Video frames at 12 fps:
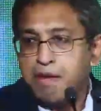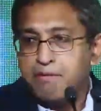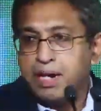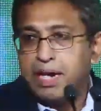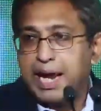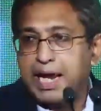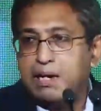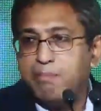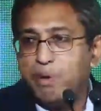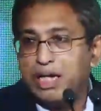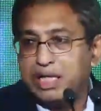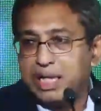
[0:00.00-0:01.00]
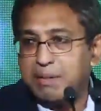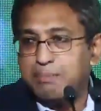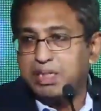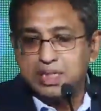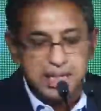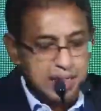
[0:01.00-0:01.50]
We had
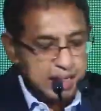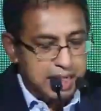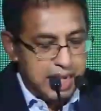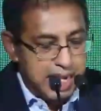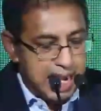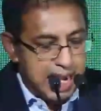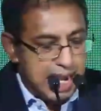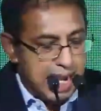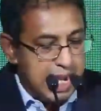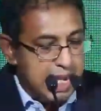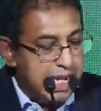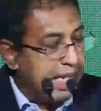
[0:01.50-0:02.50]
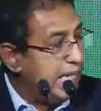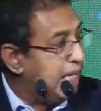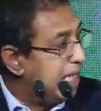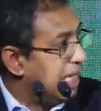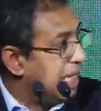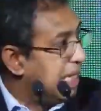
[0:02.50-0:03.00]
8.3%
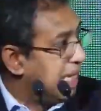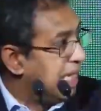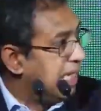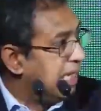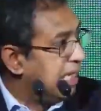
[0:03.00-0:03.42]
in the